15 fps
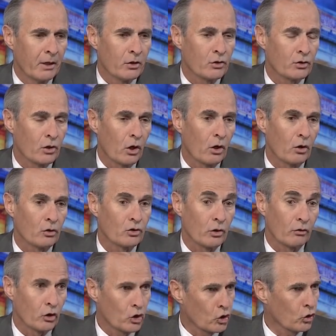so
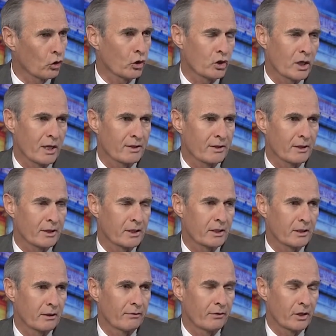the church has
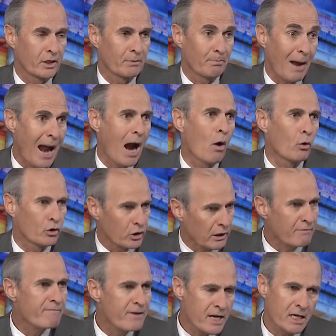this power to
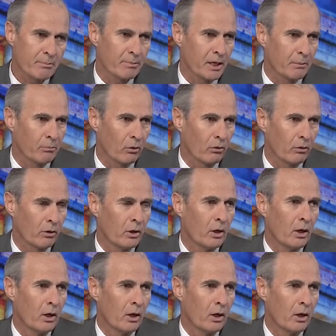convene people.